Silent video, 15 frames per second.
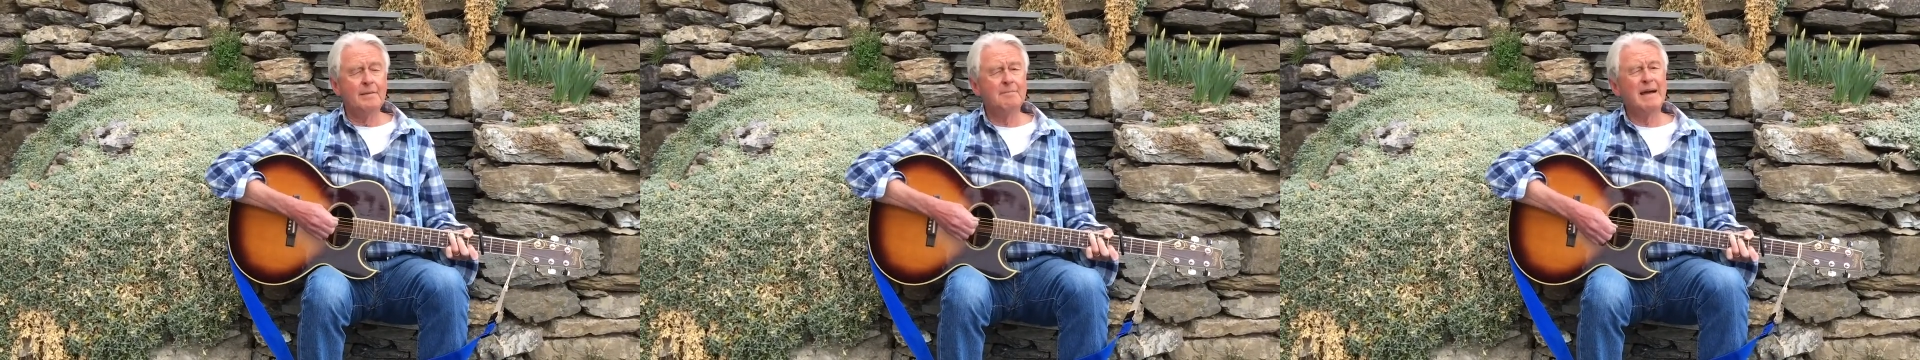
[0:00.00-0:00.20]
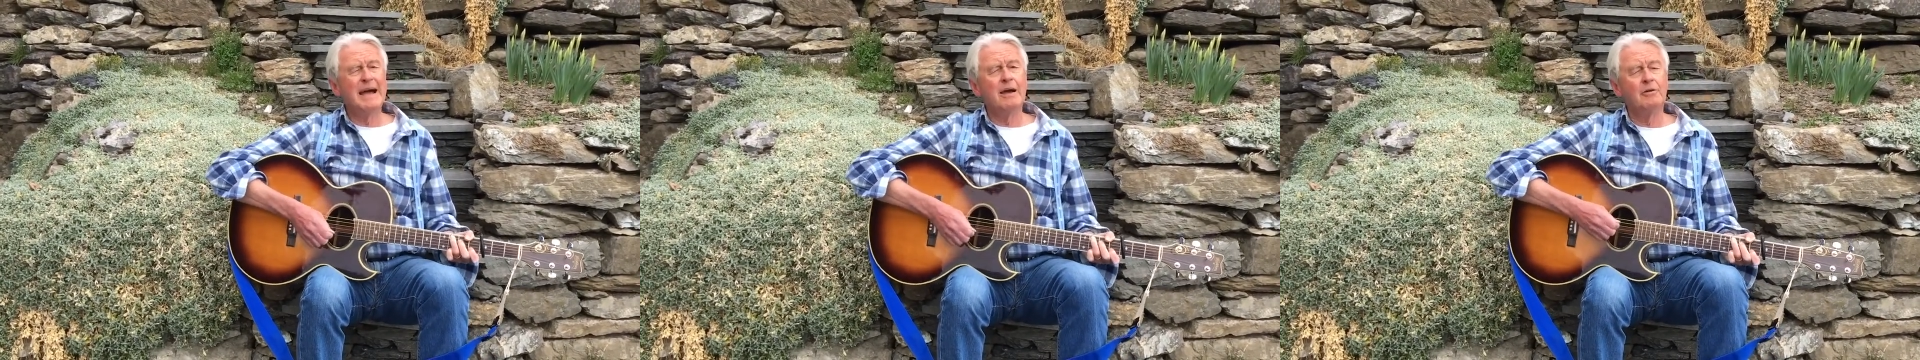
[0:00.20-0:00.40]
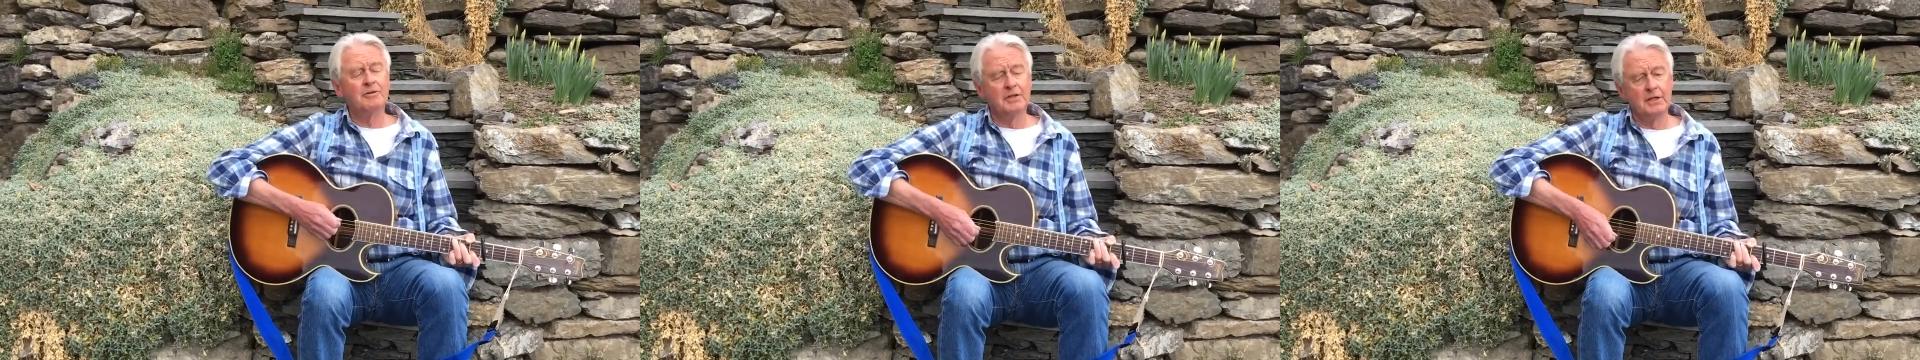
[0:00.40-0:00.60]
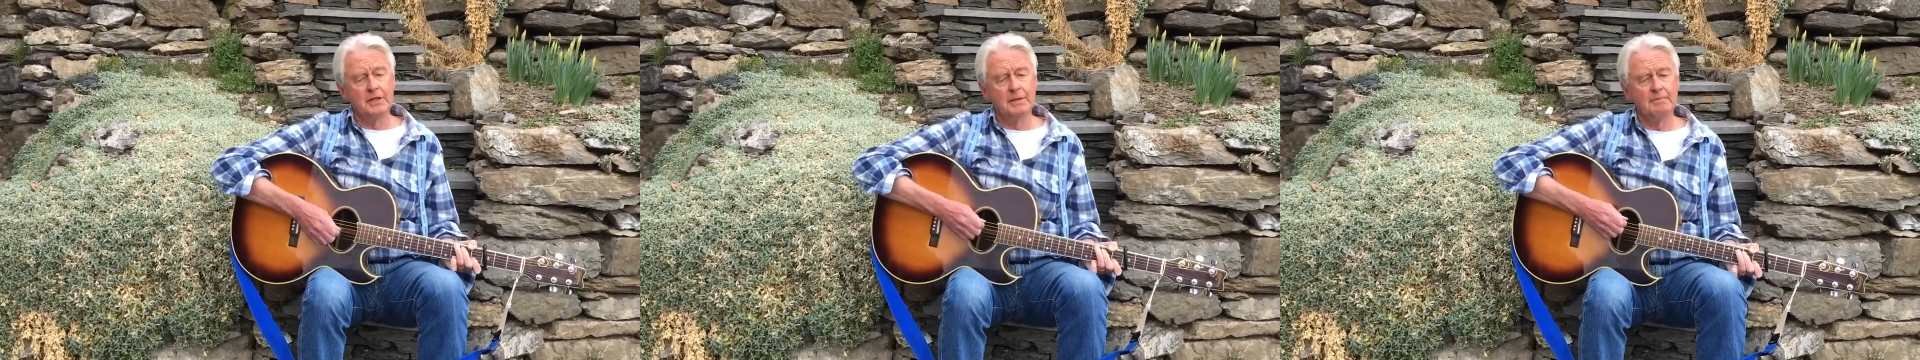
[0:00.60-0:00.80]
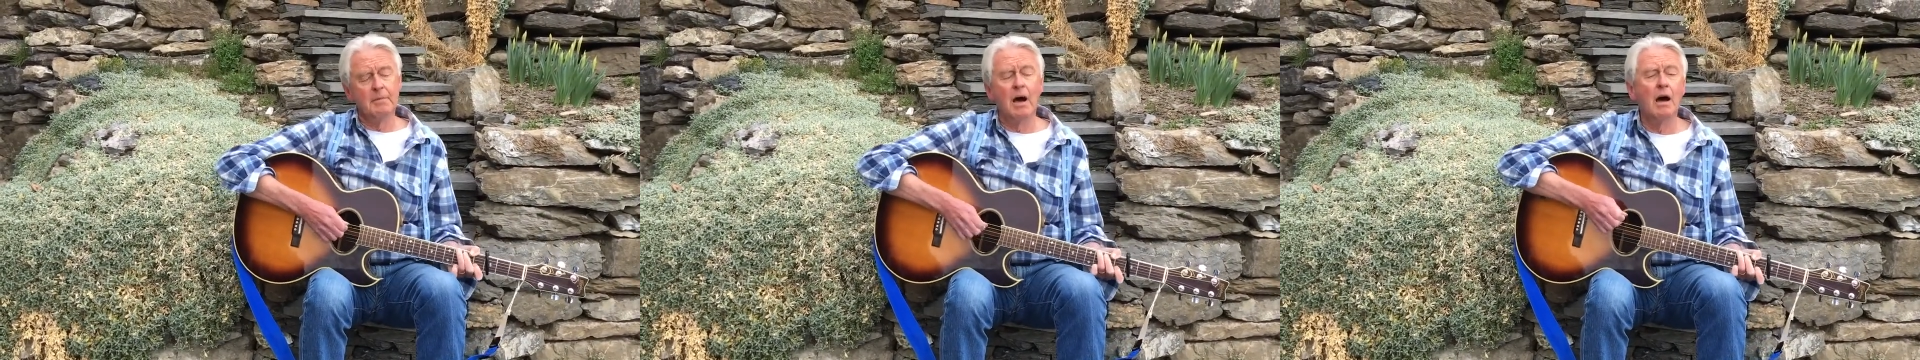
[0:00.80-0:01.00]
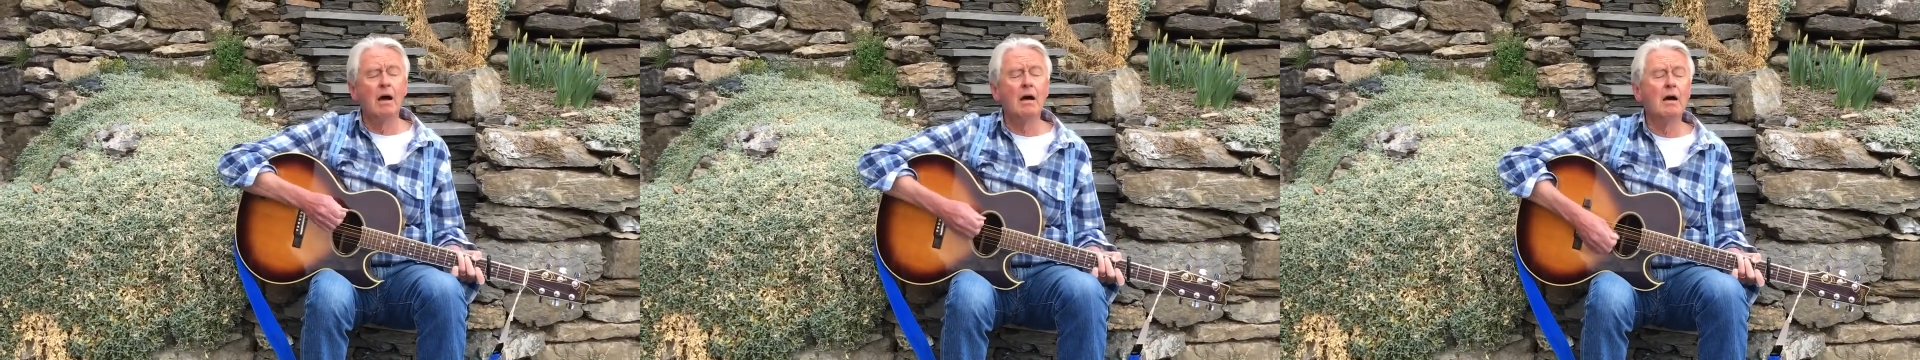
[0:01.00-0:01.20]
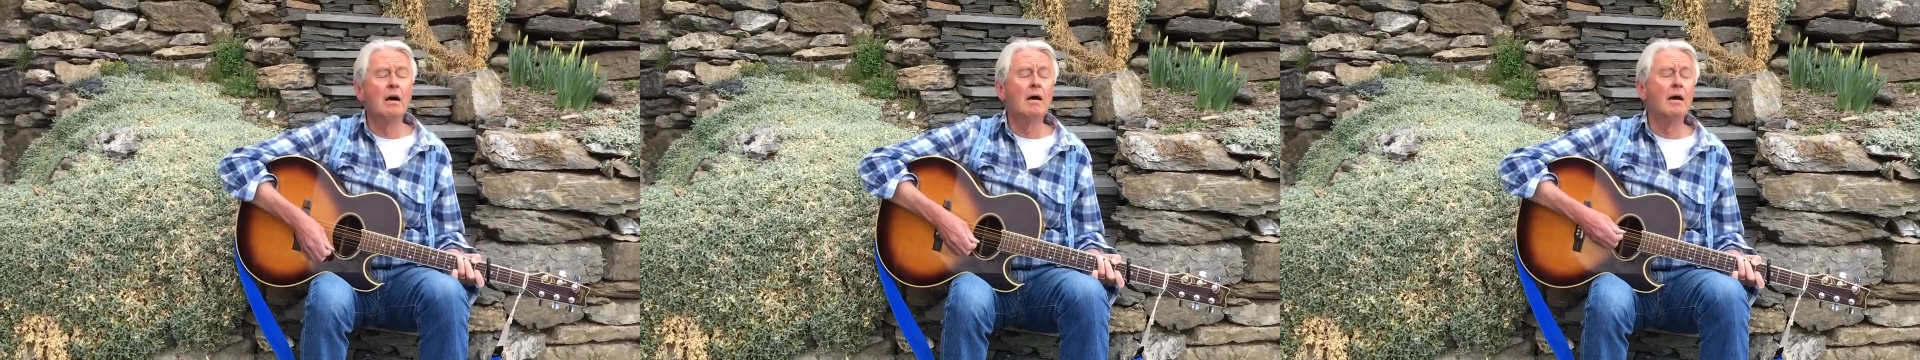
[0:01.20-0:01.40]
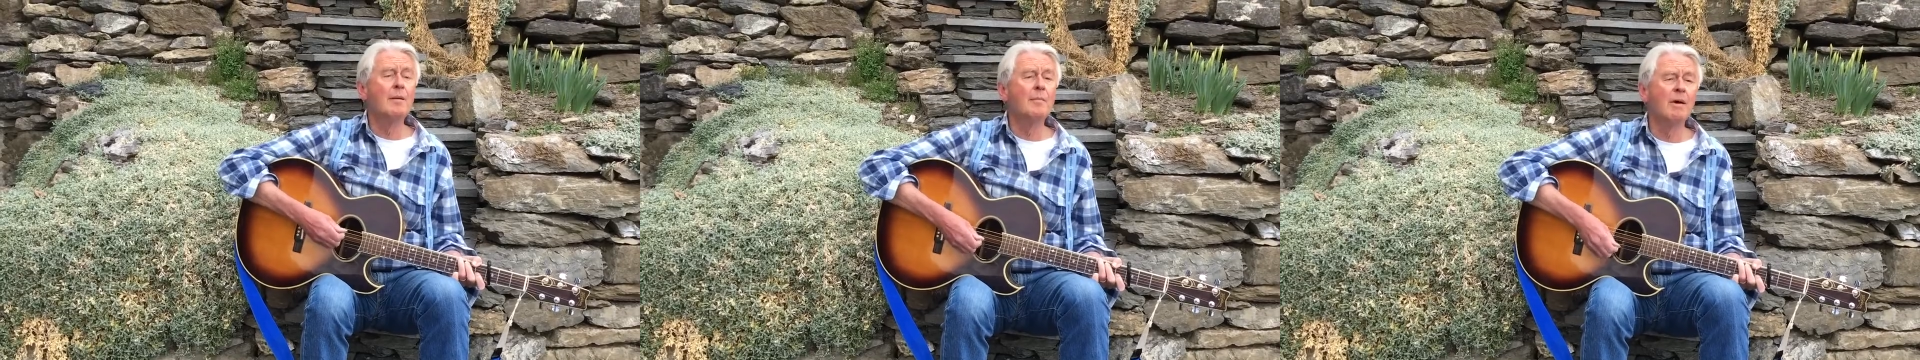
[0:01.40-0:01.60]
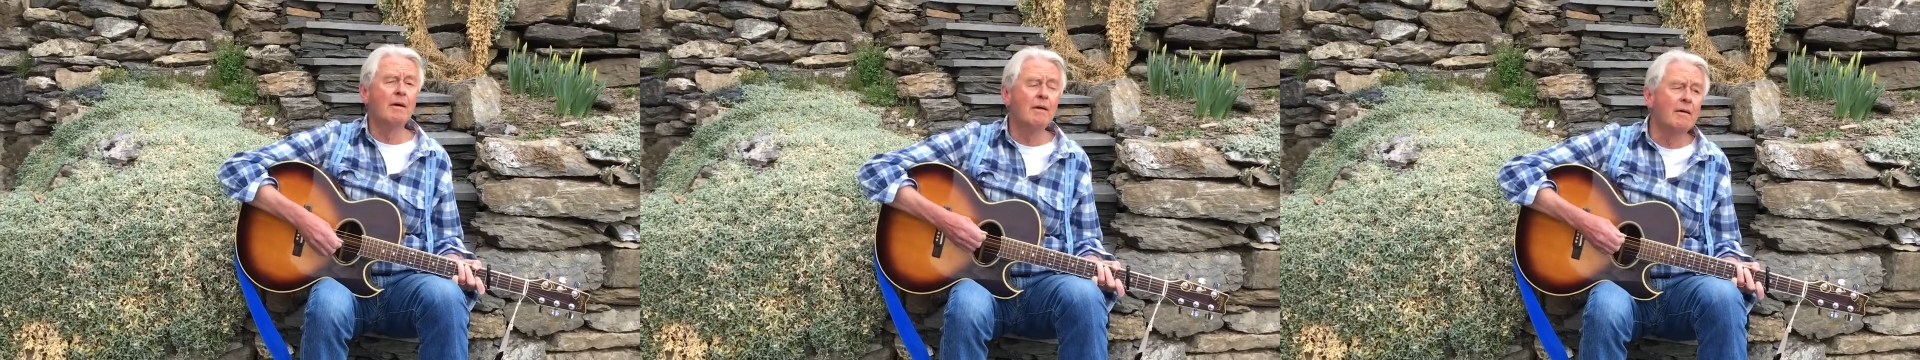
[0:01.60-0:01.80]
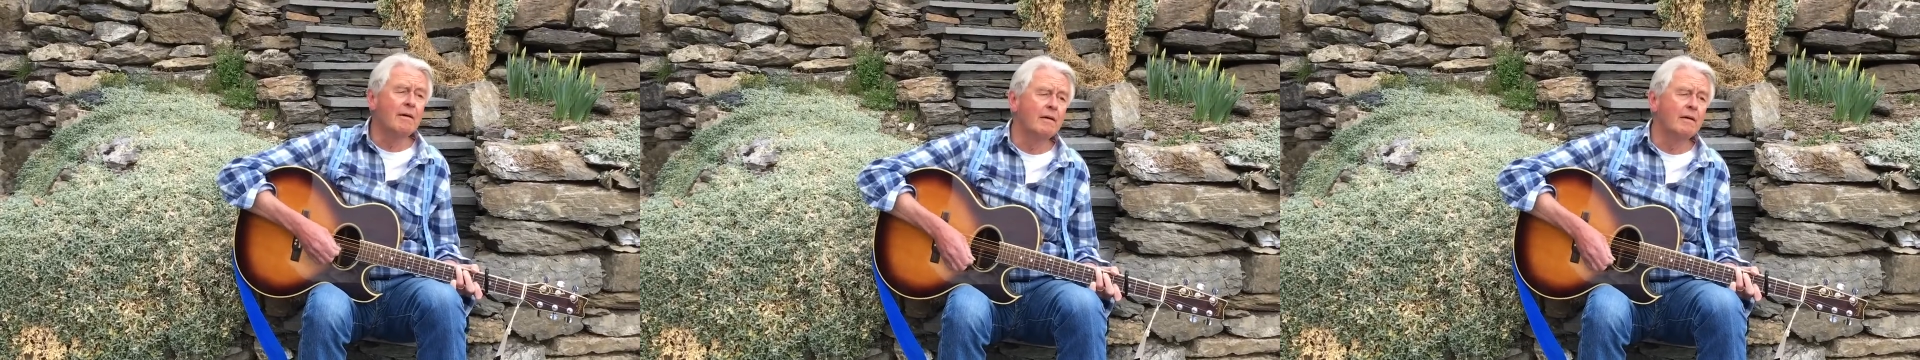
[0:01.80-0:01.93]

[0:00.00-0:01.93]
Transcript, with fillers: mountain mama,